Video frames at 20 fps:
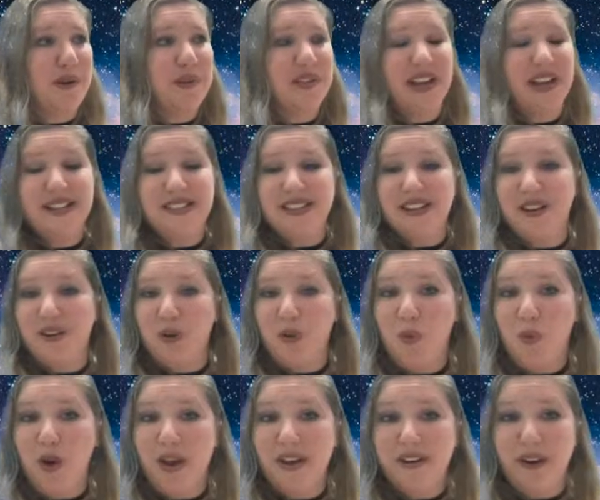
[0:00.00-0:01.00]
That's
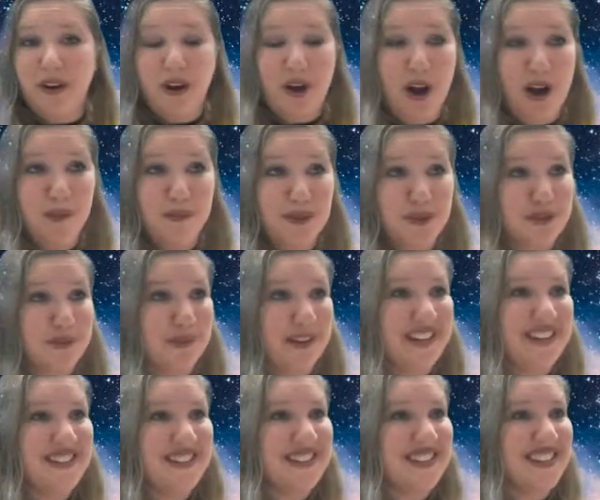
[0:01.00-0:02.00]
quite an
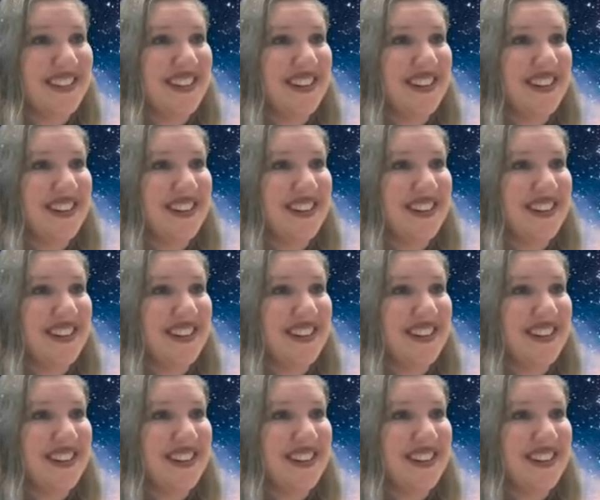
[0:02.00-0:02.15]
accomplishment.